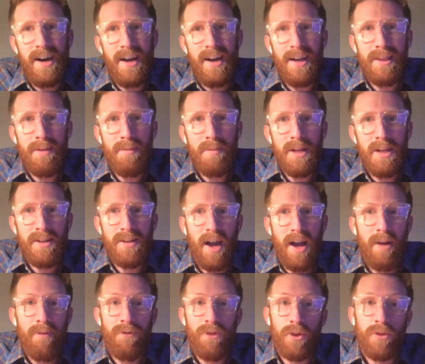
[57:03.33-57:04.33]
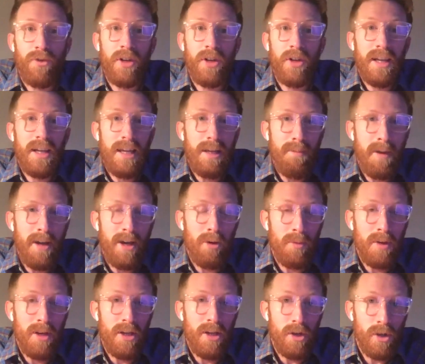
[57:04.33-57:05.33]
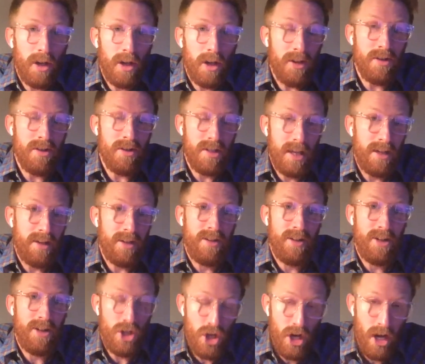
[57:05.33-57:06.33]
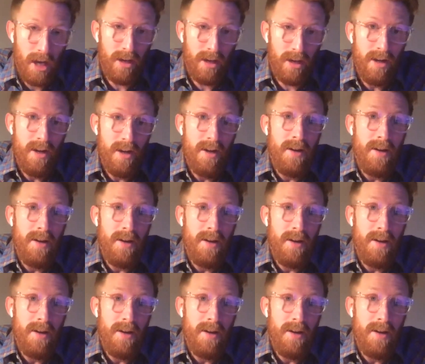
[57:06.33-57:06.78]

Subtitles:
In the meantime, feel free to email me. You can also send us a check.